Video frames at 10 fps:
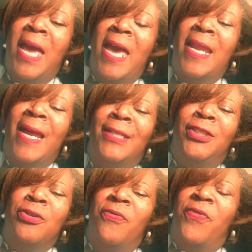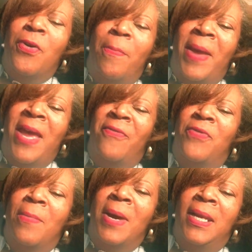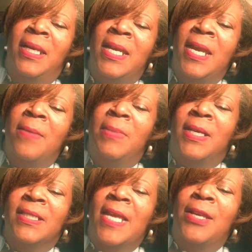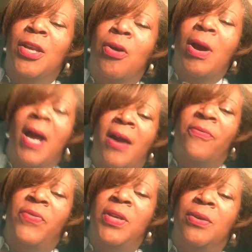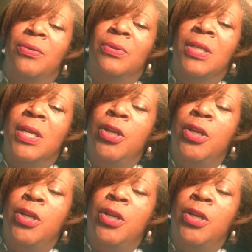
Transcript: And I do feel bad for Monie because I know how it feels.